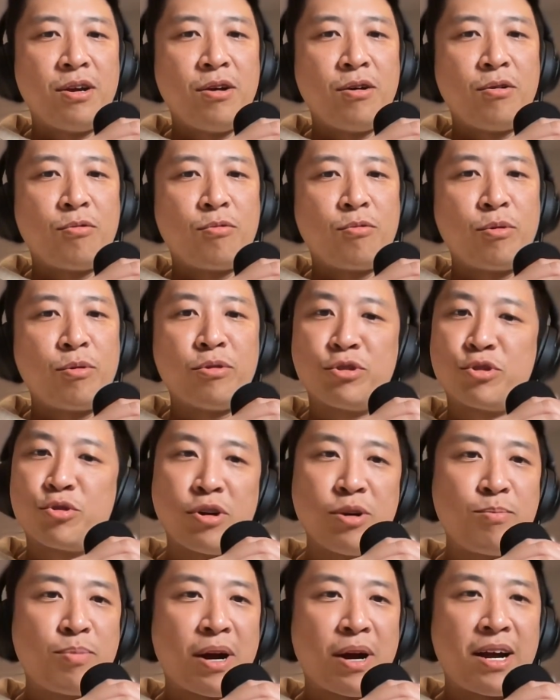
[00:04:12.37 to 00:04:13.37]
we were
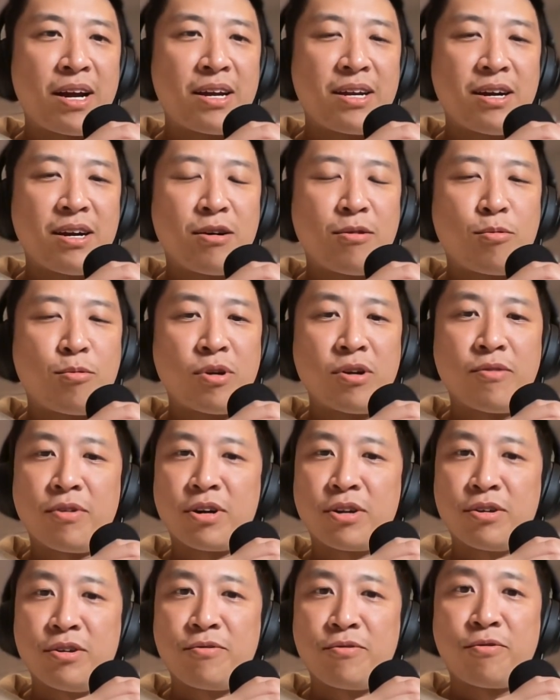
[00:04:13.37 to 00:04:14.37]
joined by one of our
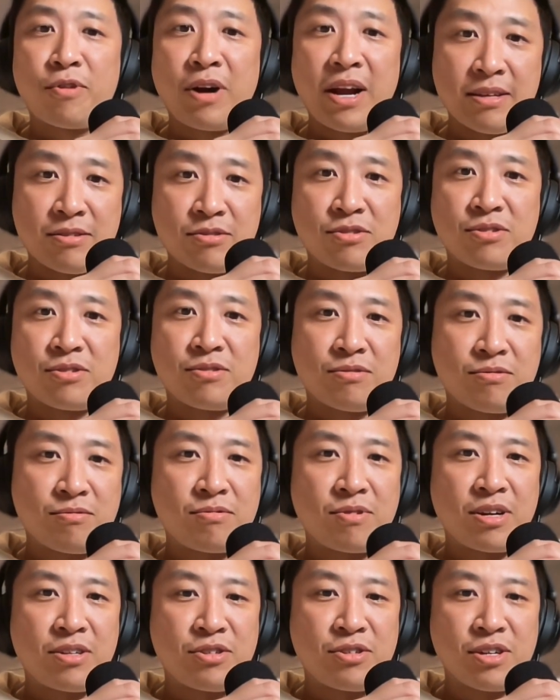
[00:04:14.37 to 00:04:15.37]
good friends,
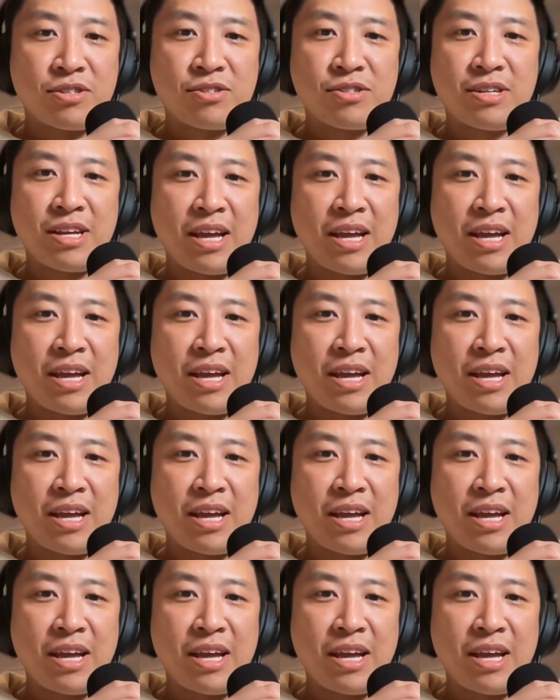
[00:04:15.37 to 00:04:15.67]
right, Justin?